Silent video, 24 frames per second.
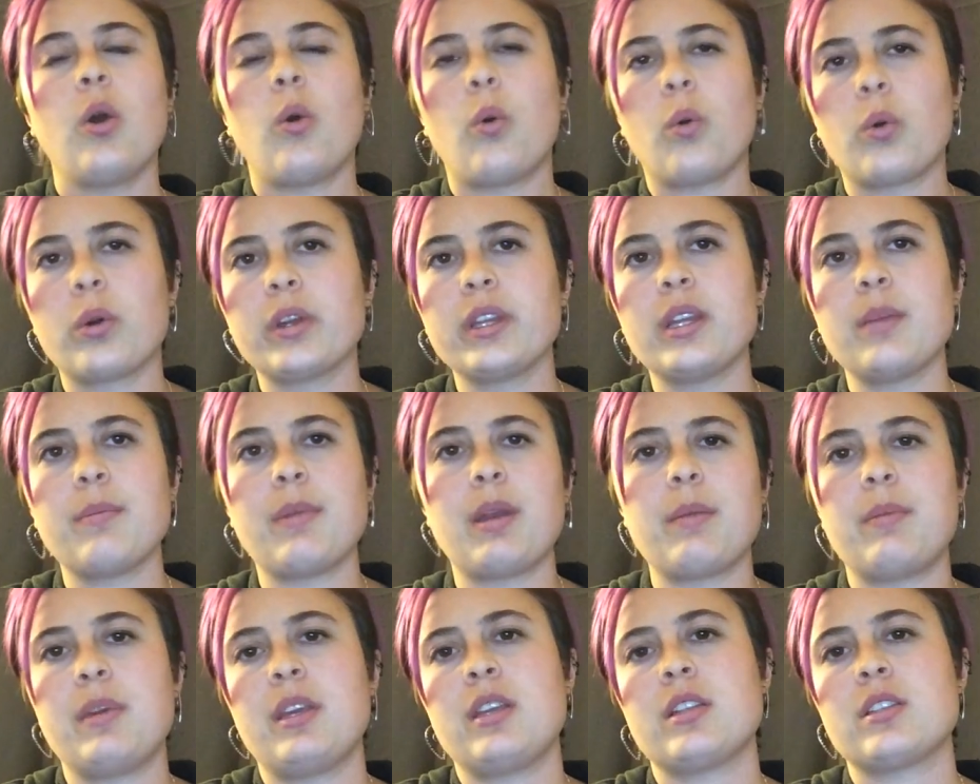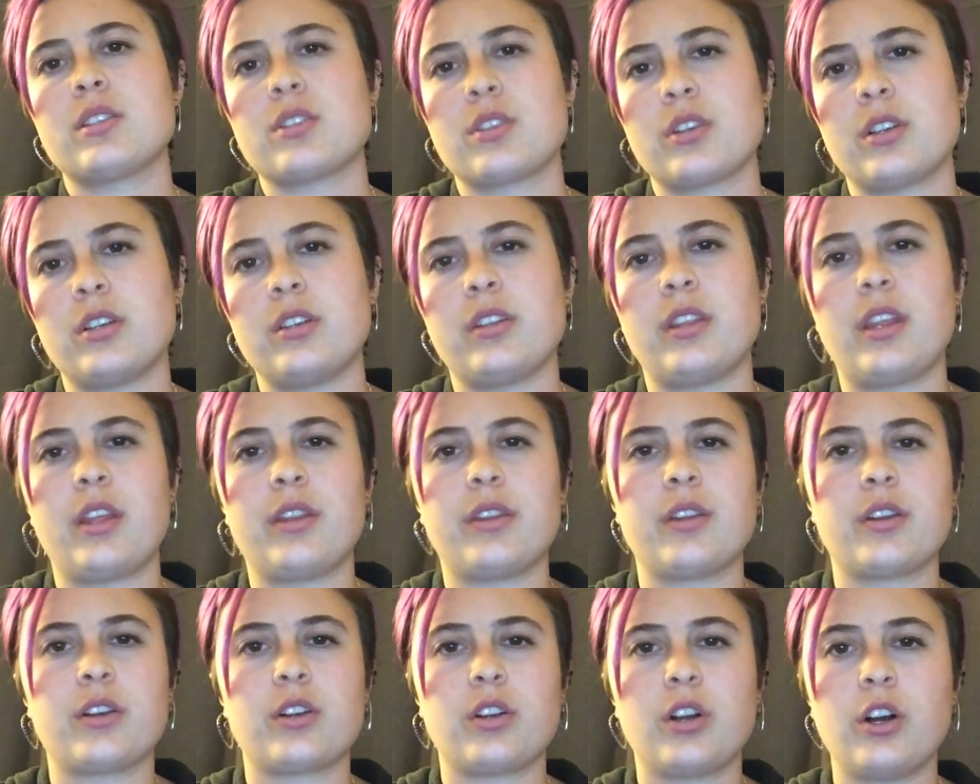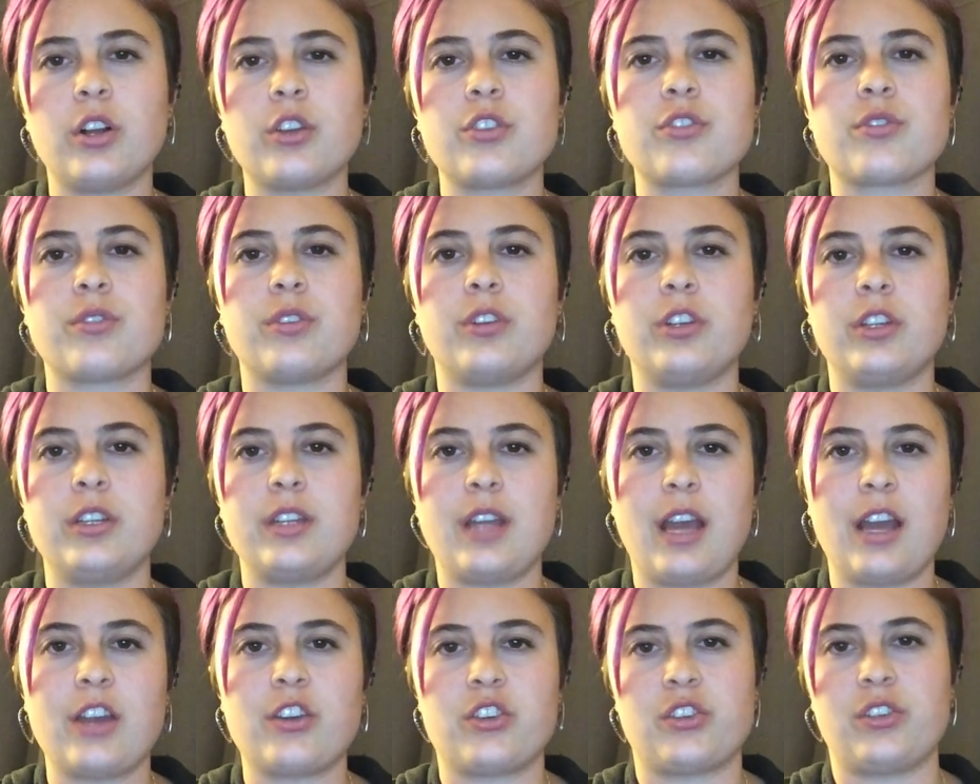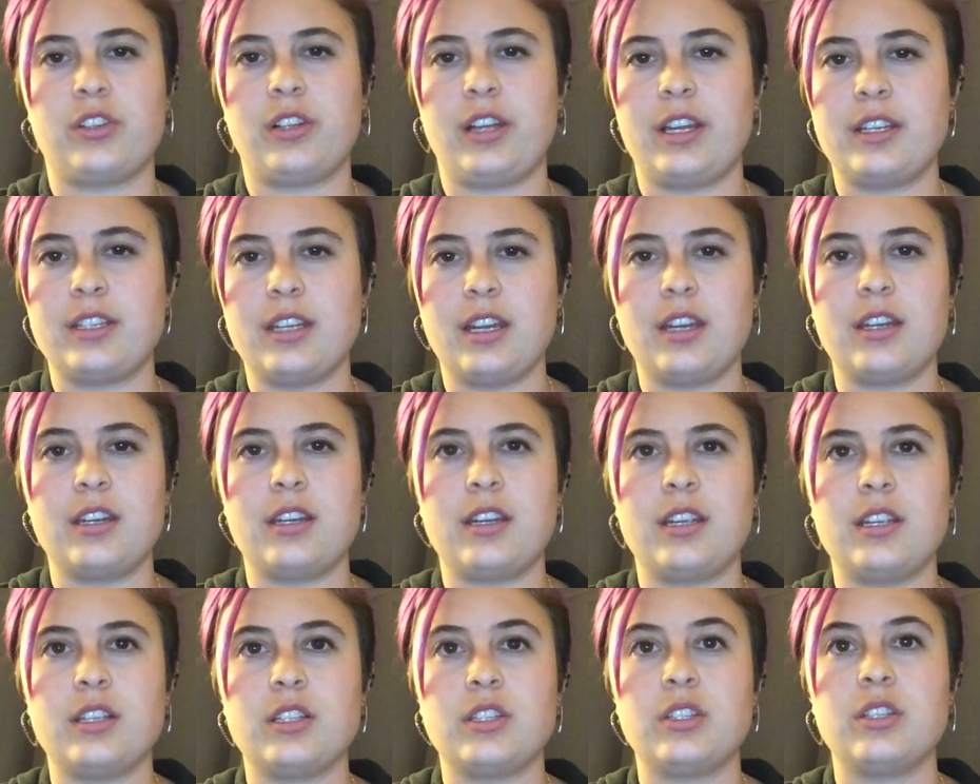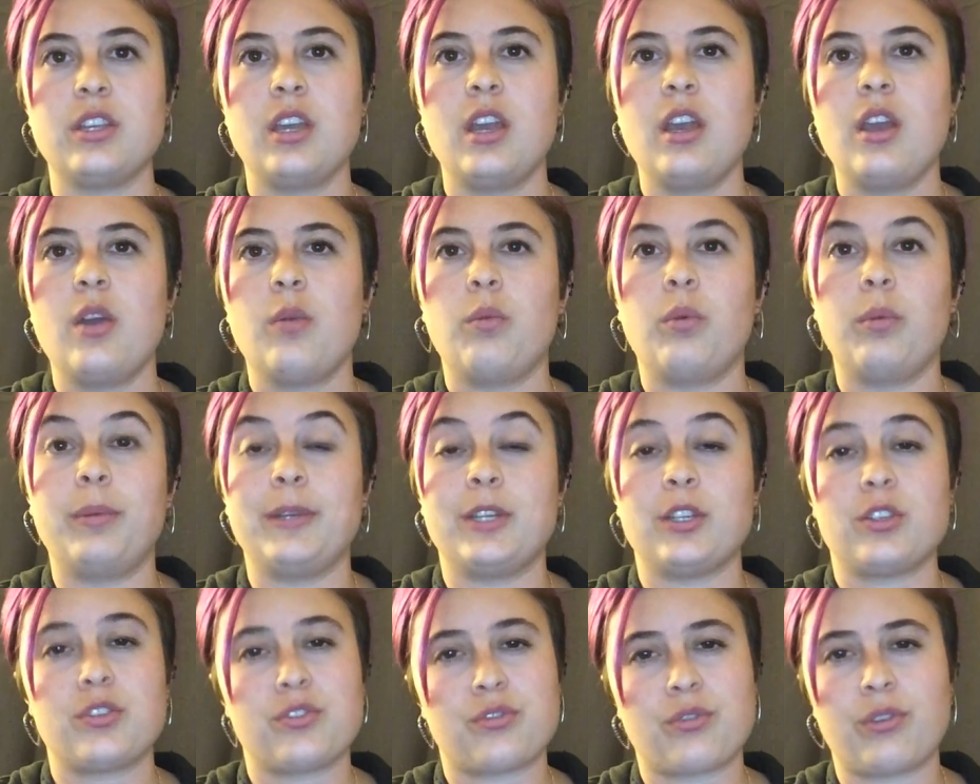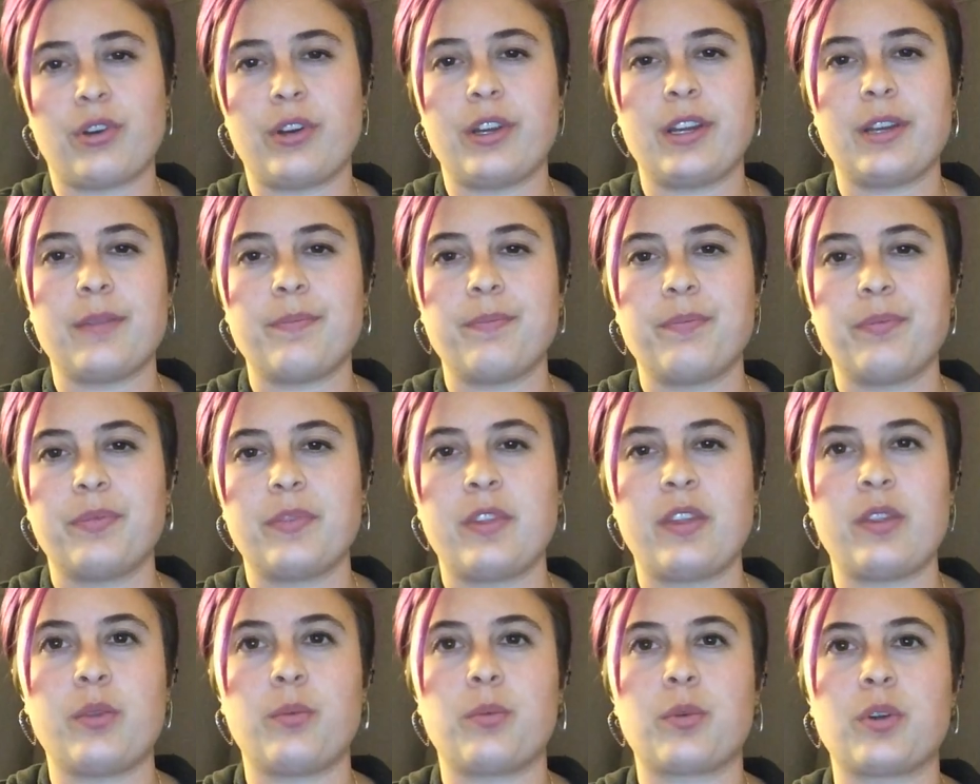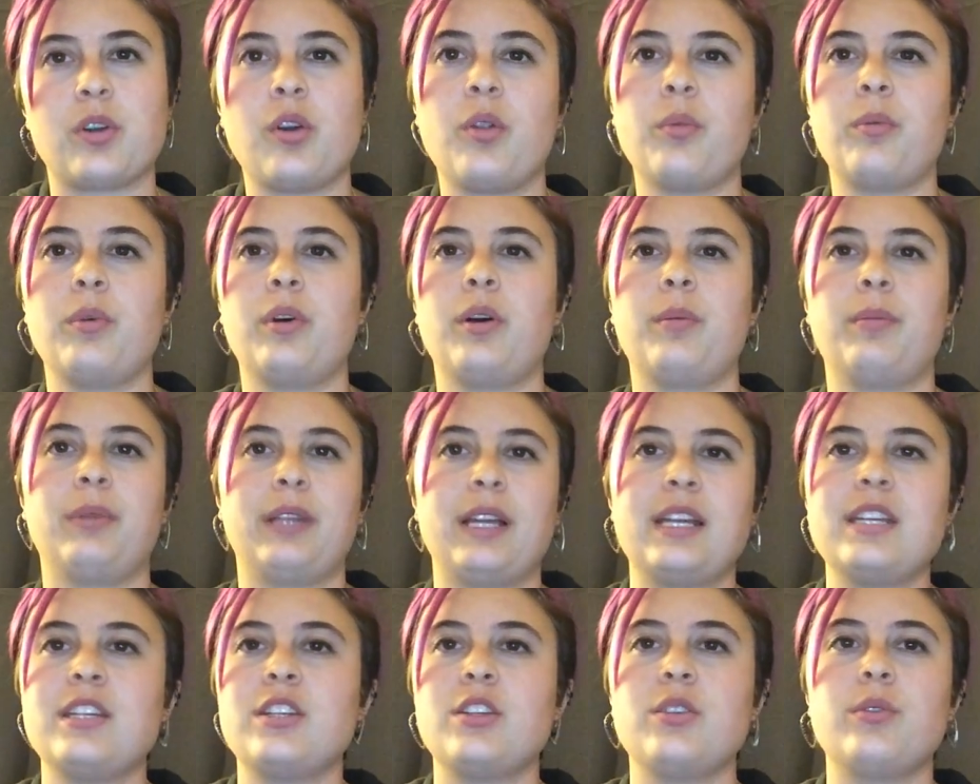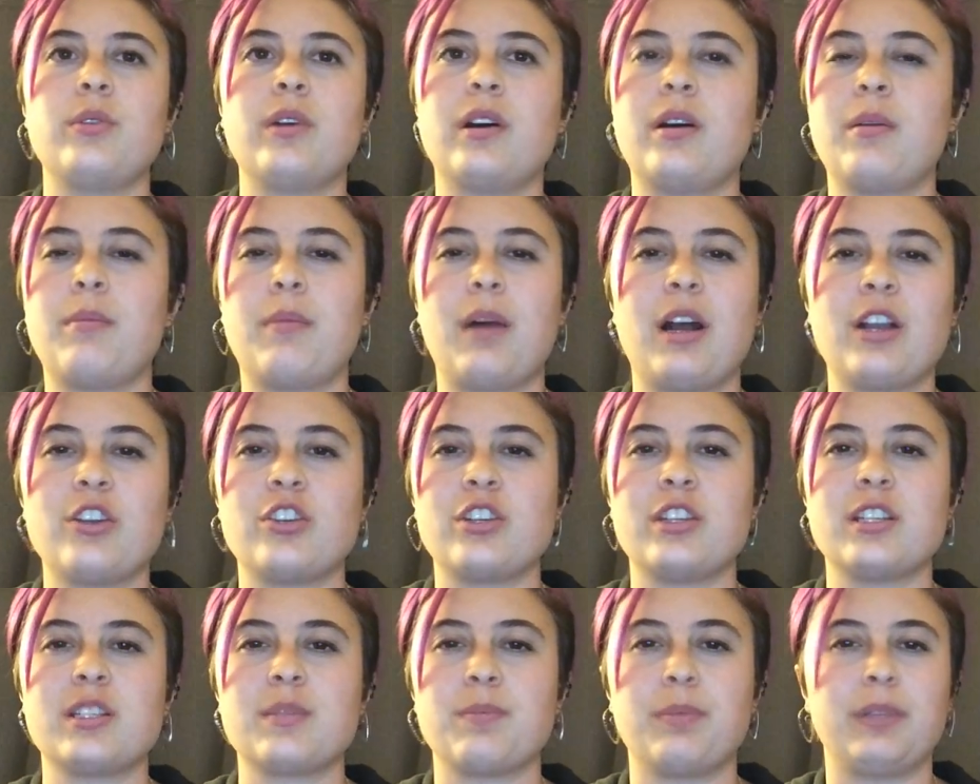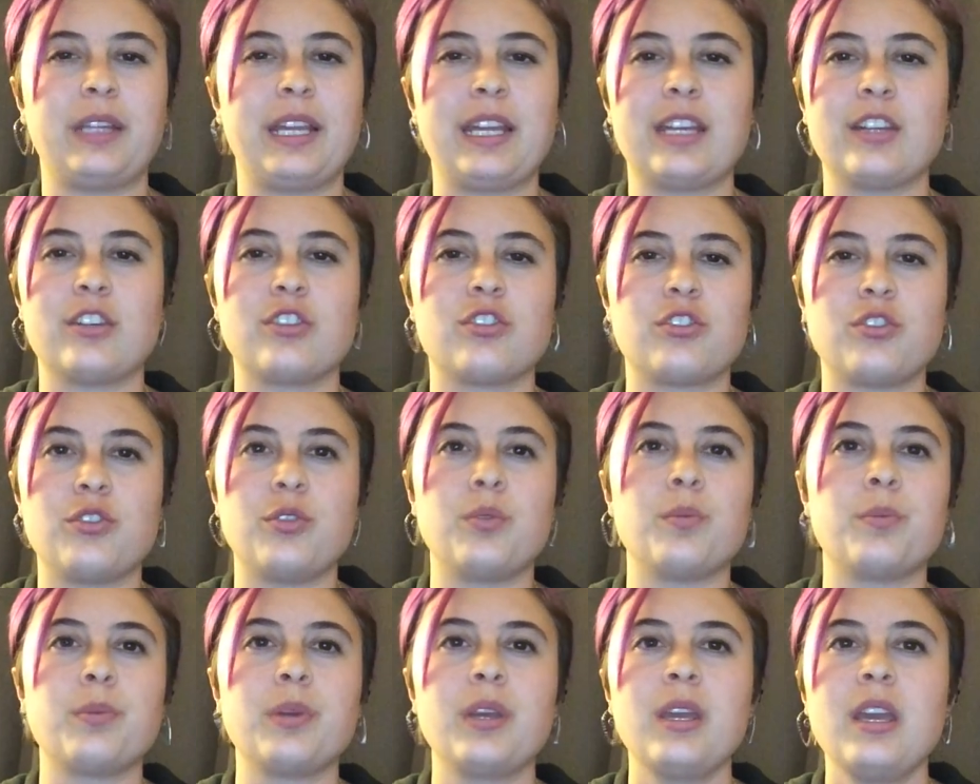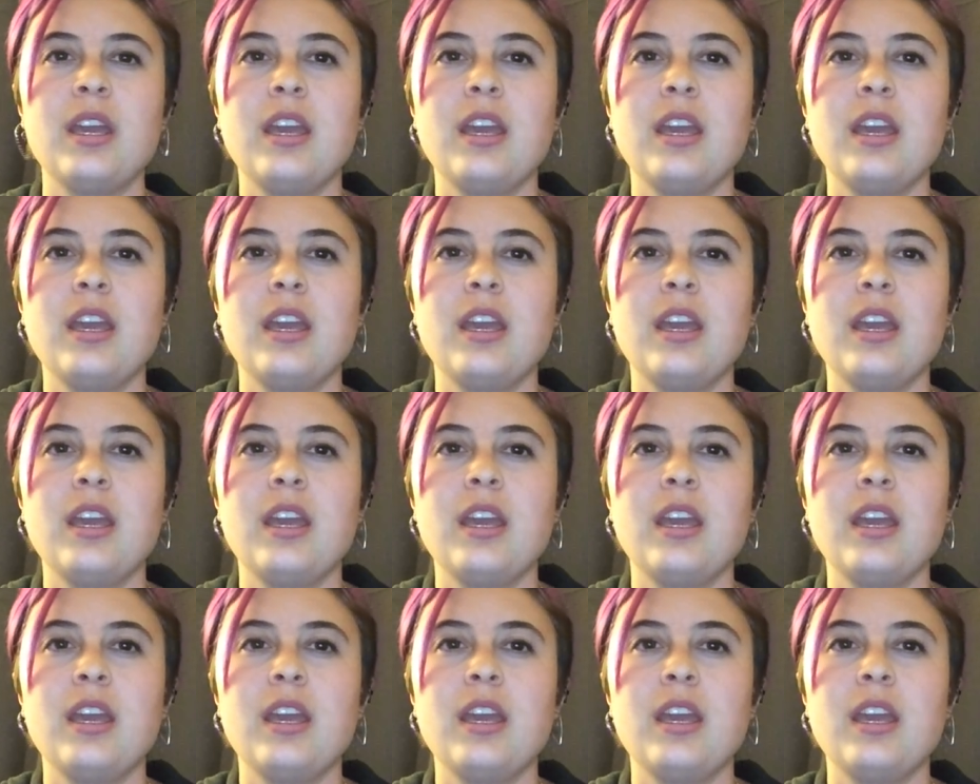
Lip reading: or they might be concerned that their cultural and national identities will be destroyed, that the world will blend into a homogeneous, bland soup.